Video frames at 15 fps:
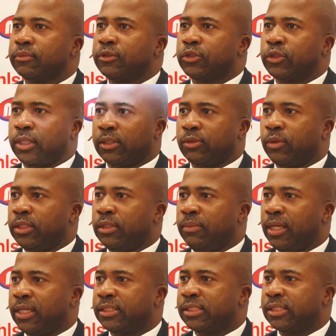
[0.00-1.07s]
So that when he
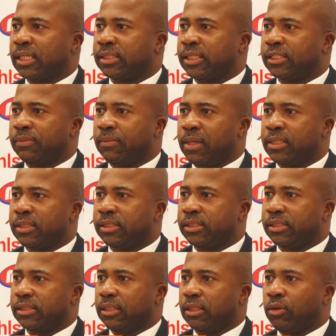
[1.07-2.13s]
makes his
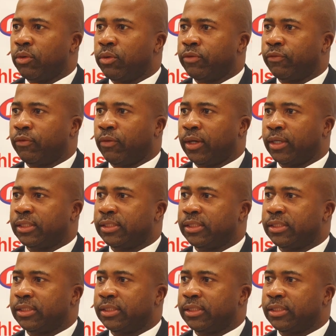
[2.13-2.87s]
assessments going forward,